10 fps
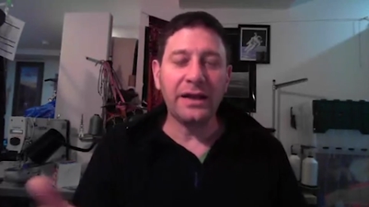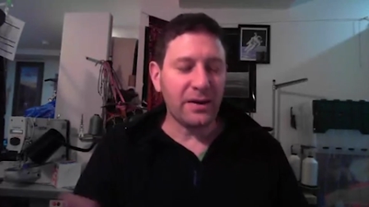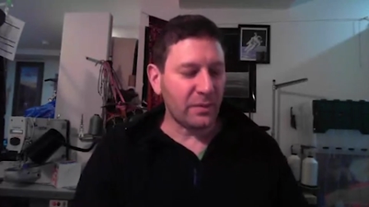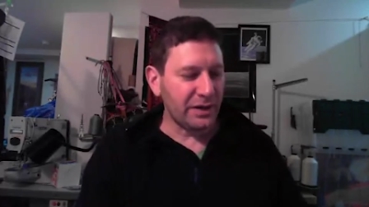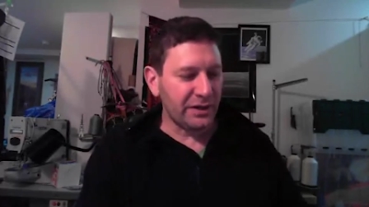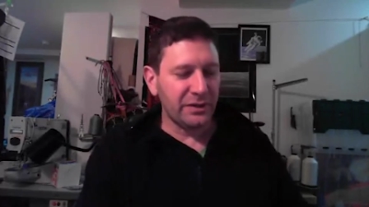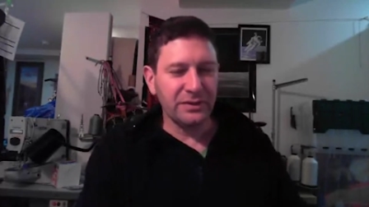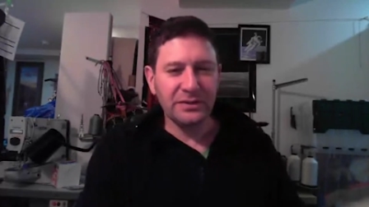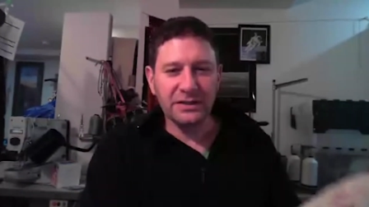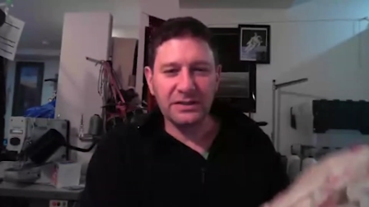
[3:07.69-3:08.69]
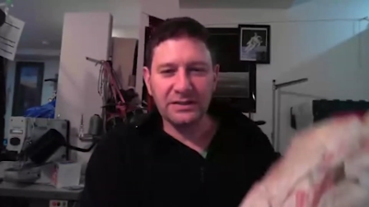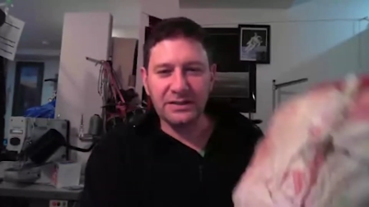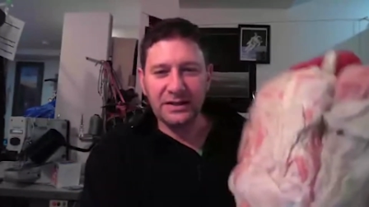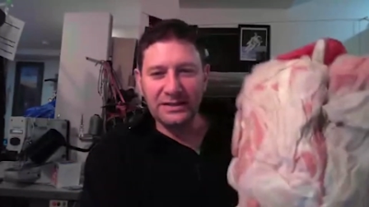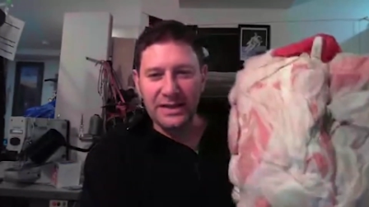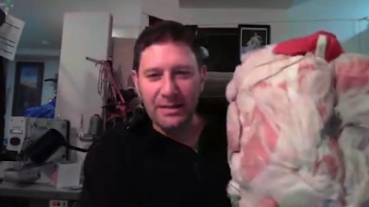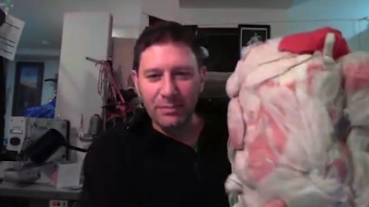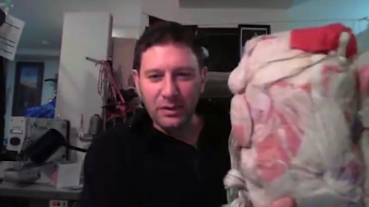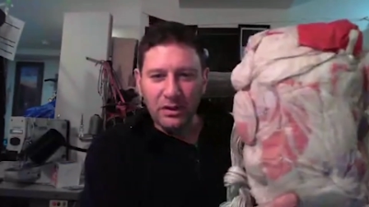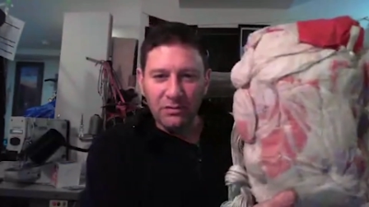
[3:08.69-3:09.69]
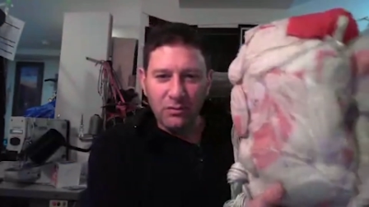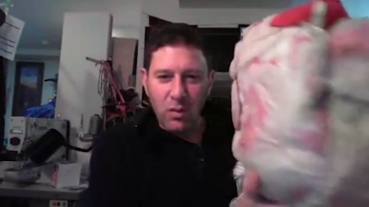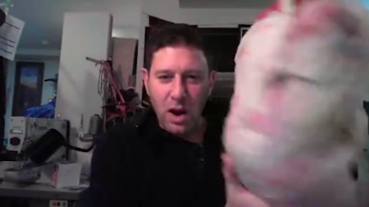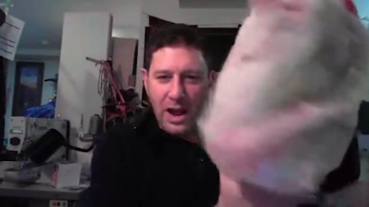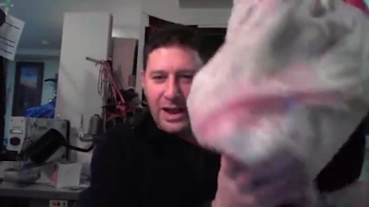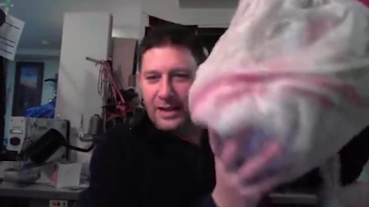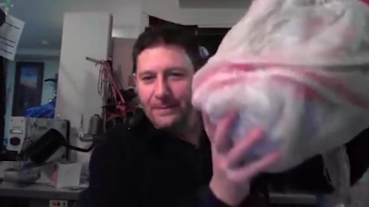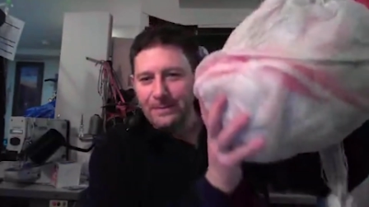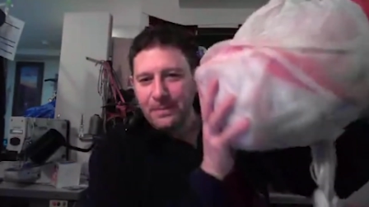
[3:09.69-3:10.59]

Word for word: and I want to use this as an example of why